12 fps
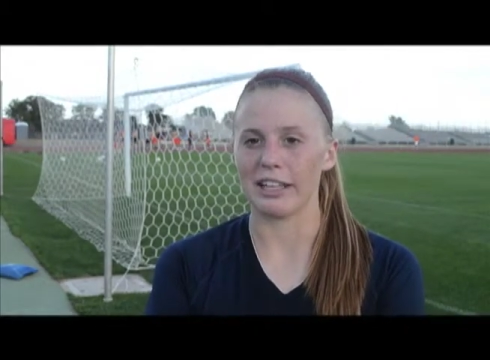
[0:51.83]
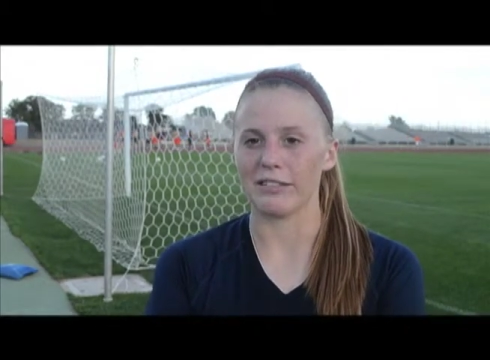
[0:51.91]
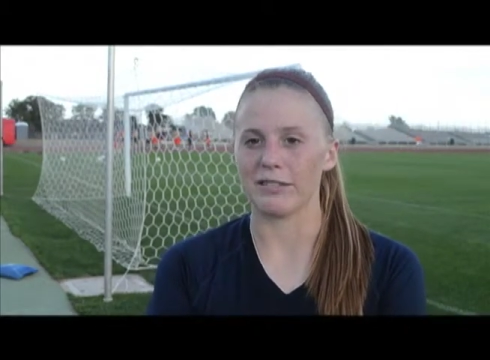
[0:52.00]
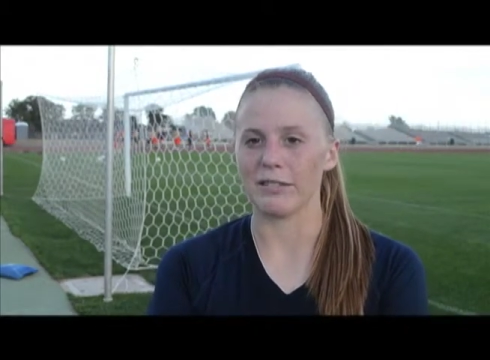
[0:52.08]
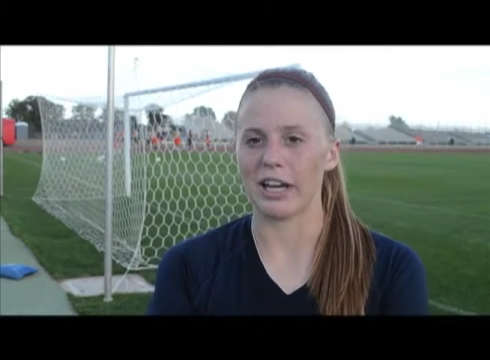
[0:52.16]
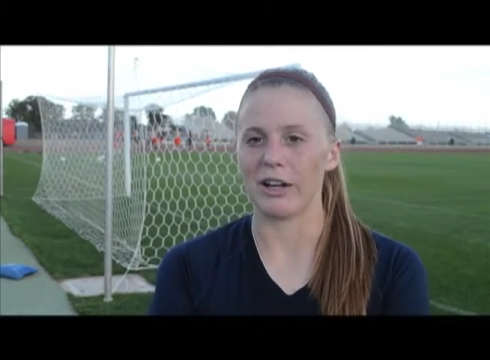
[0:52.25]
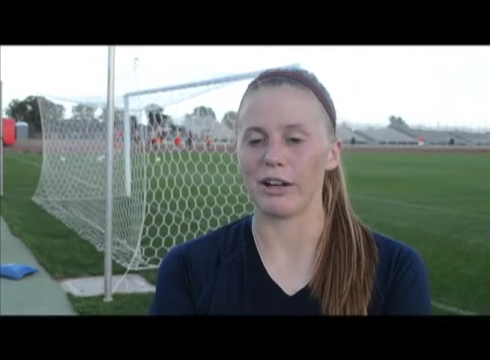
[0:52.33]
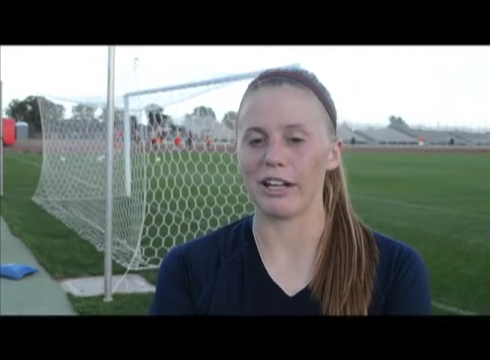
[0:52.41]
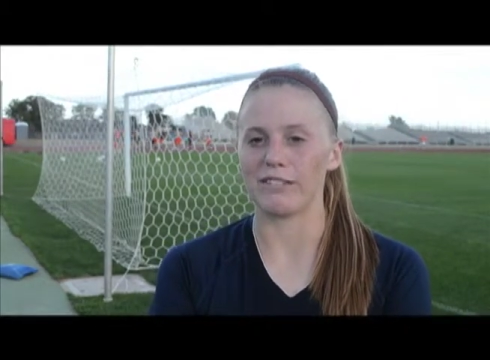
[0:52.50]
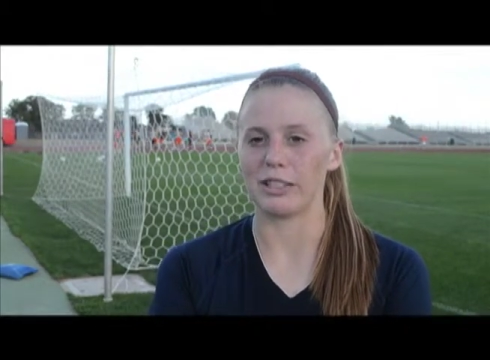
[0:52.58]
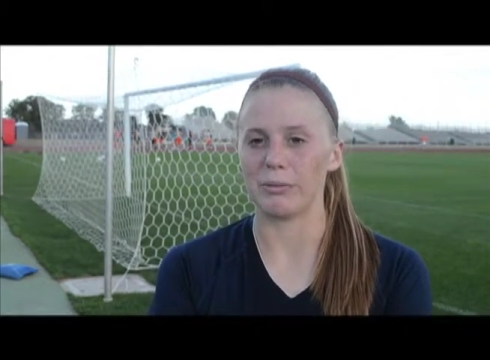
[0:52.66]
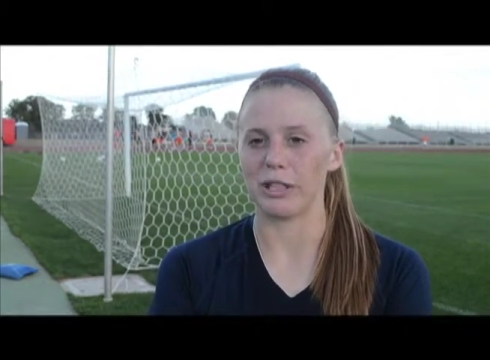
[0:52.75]
if I don't
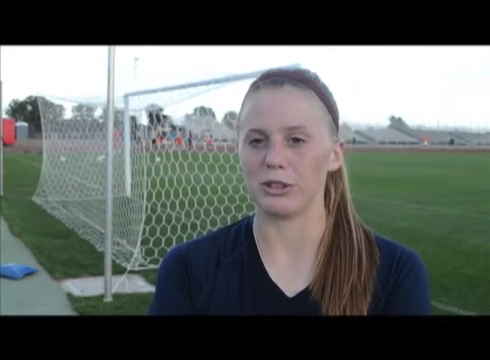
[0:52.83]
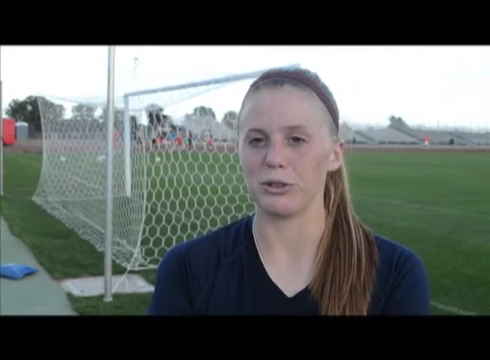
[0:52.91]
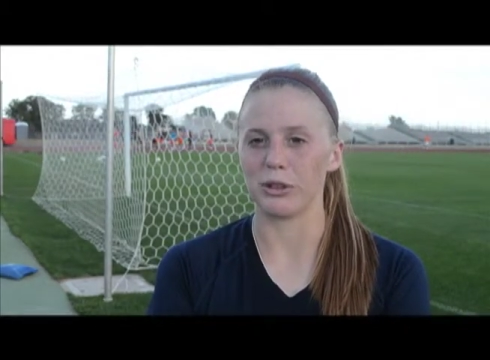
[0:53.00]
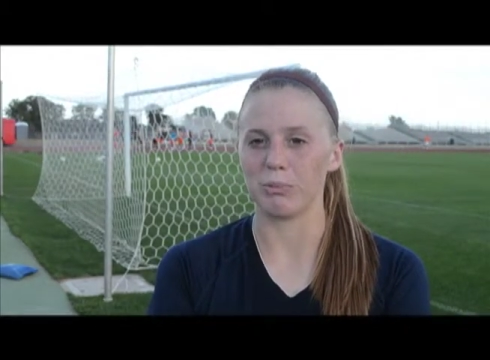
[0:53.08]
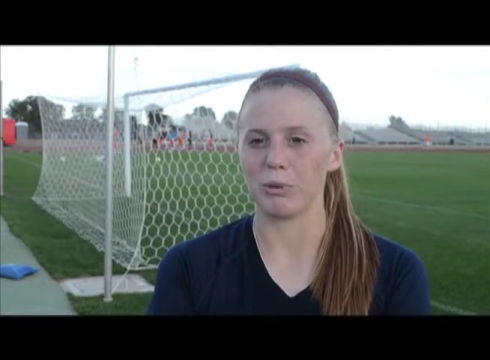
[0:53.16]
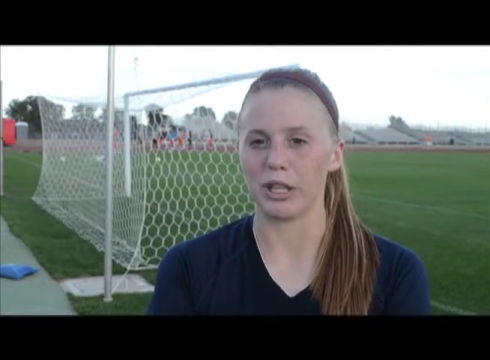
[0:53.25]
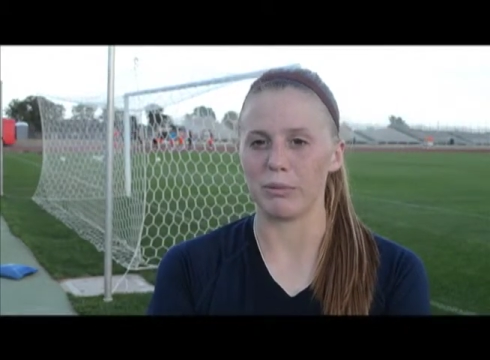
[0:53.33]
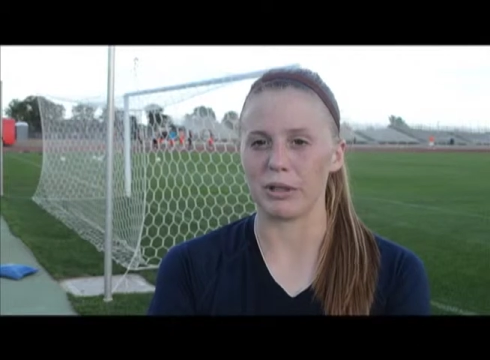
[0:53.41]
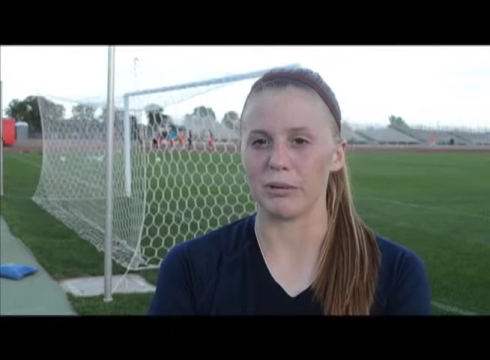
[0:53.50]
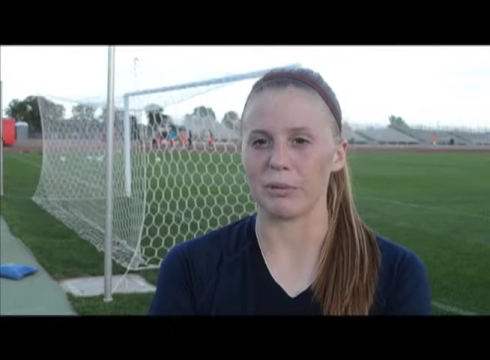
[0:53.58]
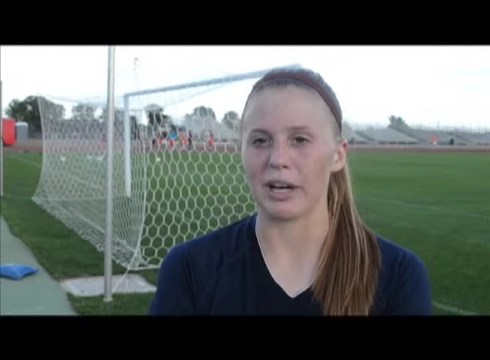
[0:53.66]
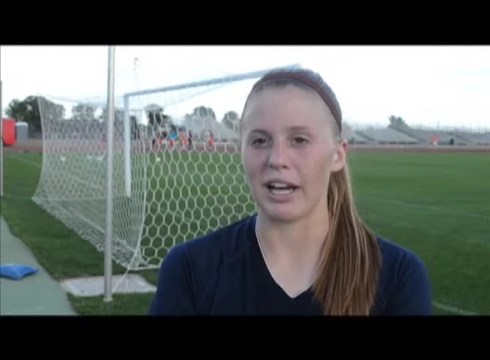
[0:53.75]
have teammates who can play
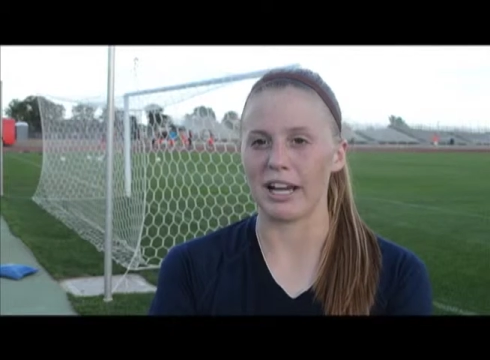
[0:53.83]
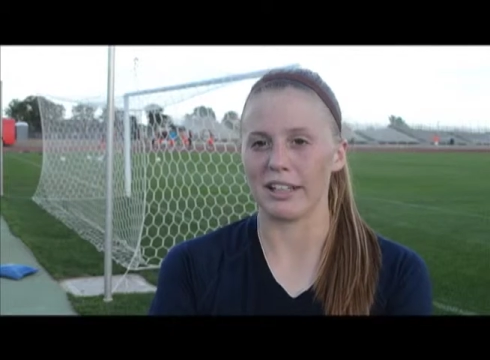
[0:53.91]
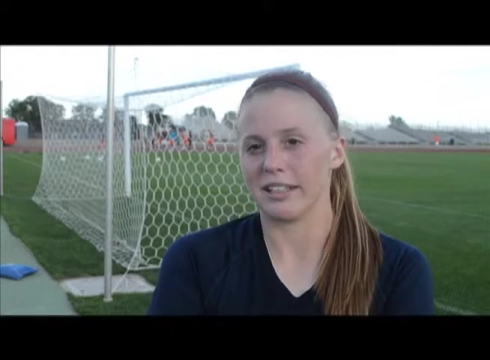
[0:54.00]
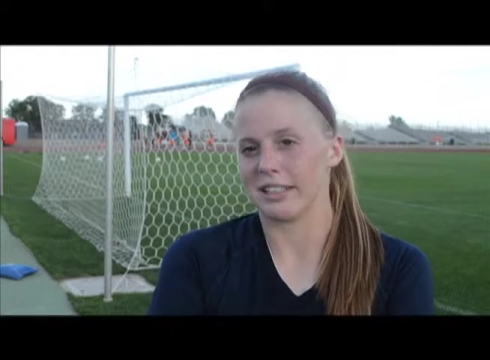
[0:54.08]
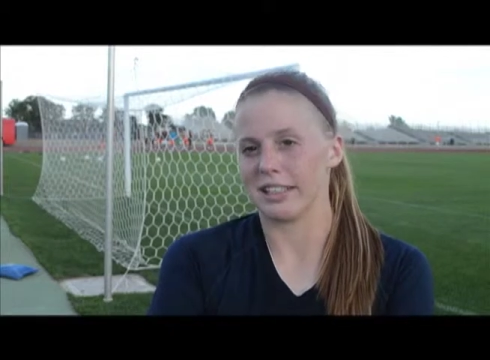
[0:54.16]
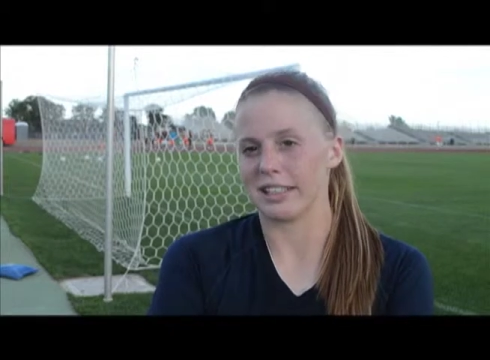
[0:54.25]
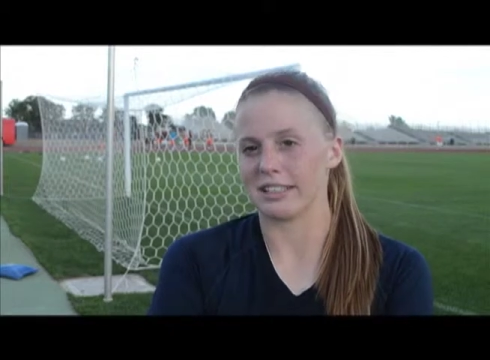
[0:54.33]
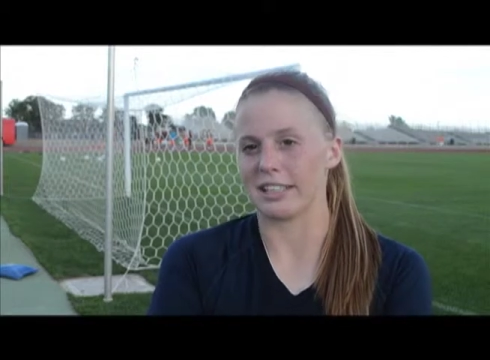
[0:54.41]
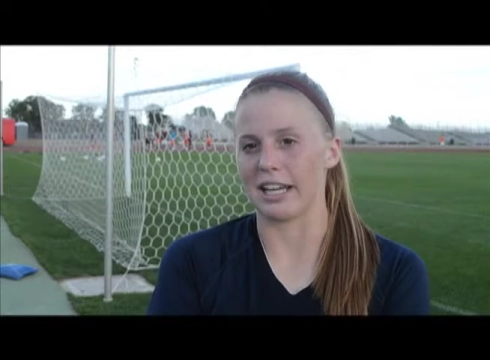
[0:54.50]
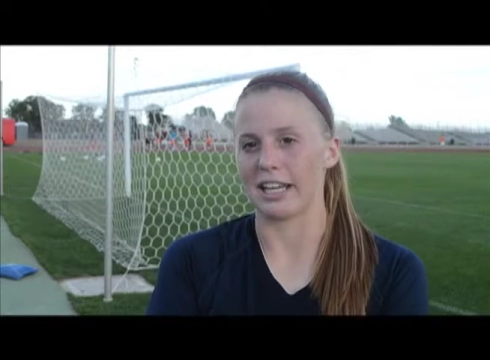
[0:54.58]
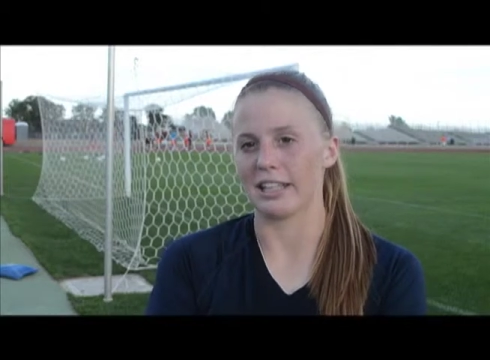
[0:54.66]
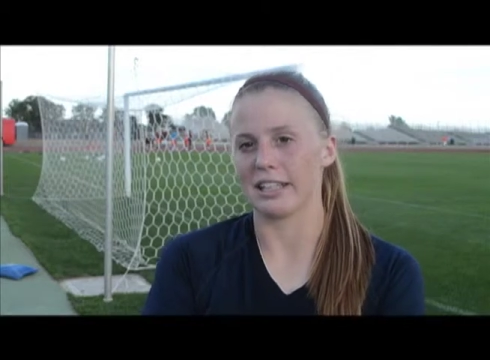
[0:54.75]
me in behind, it's
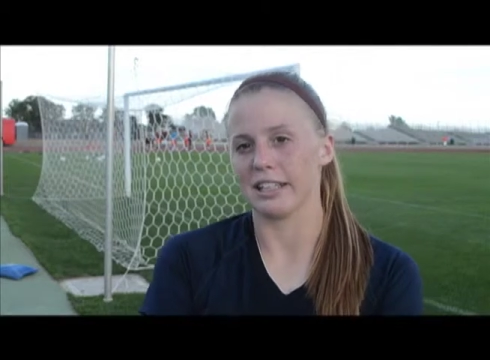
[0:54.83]
not